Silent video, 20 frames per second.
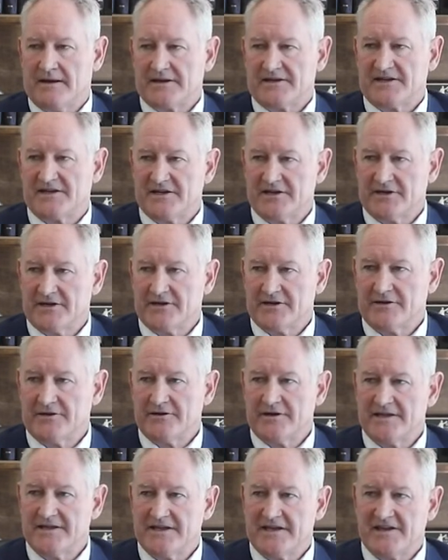here,
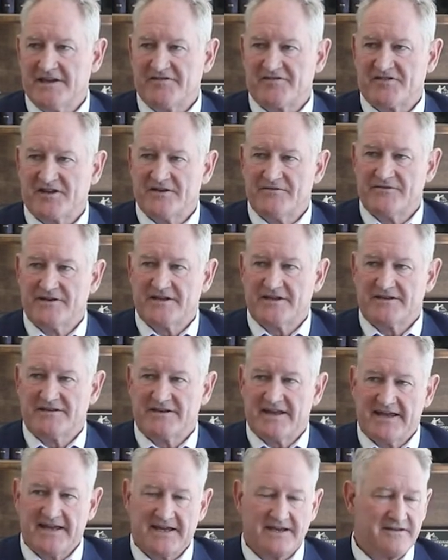and then he's given a
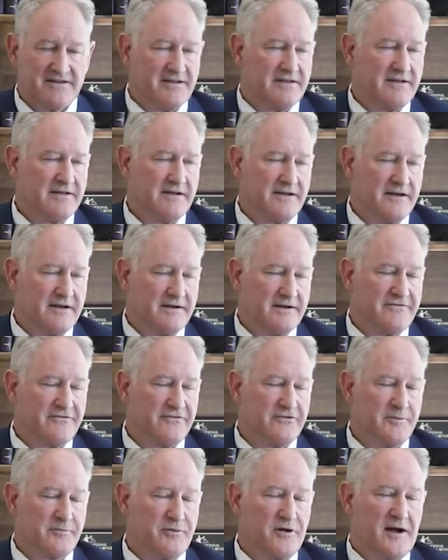date
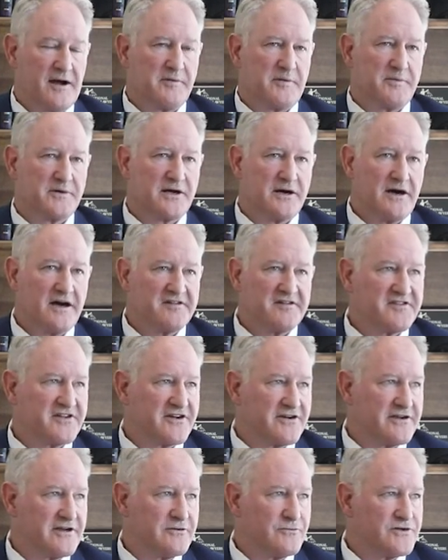for a probable cause
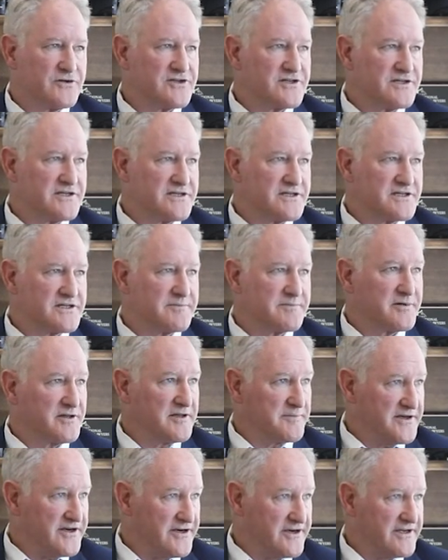hearing, which is a
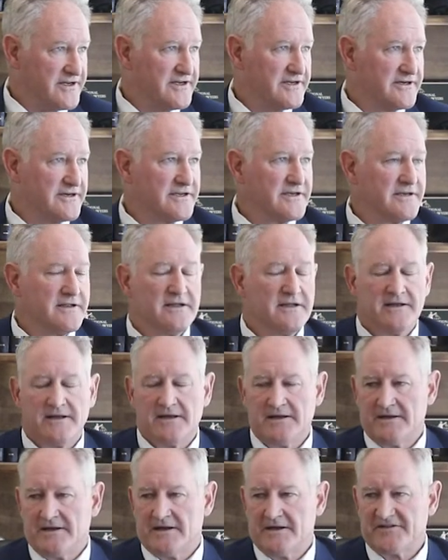preliminary hearing.
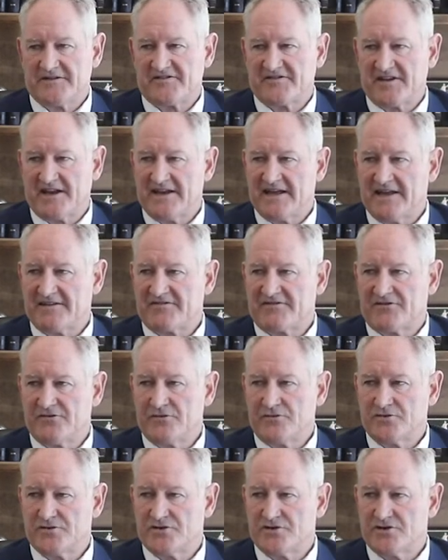The state has
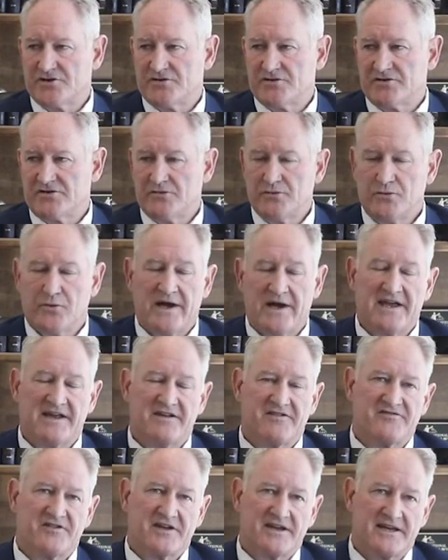two
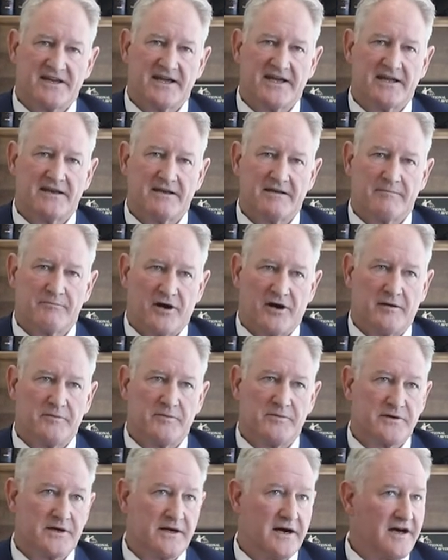ways to get
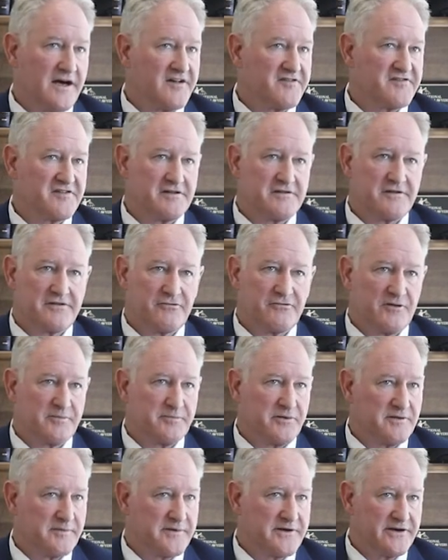probable cause, either through
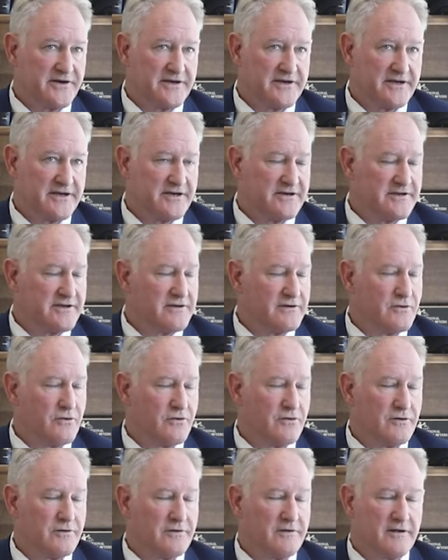a preliminary hearing
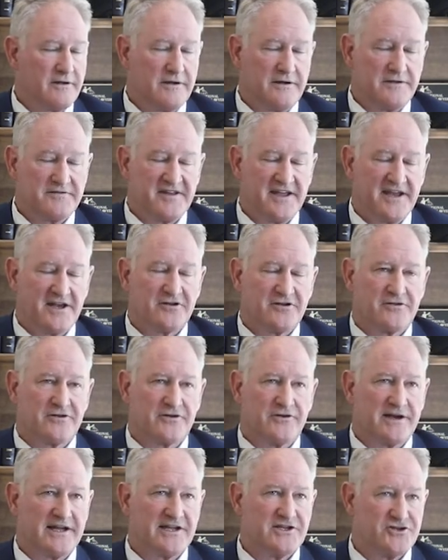or take it to
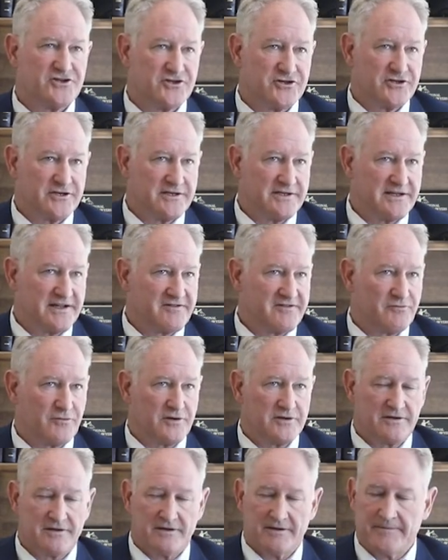the grand jury. That's
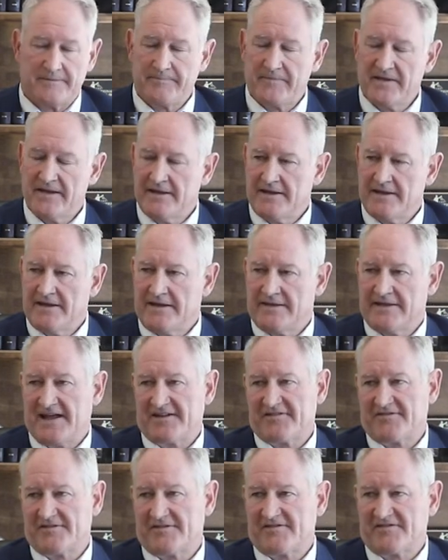
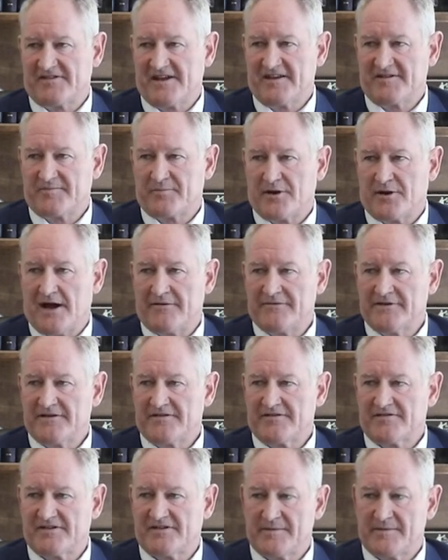the state's province.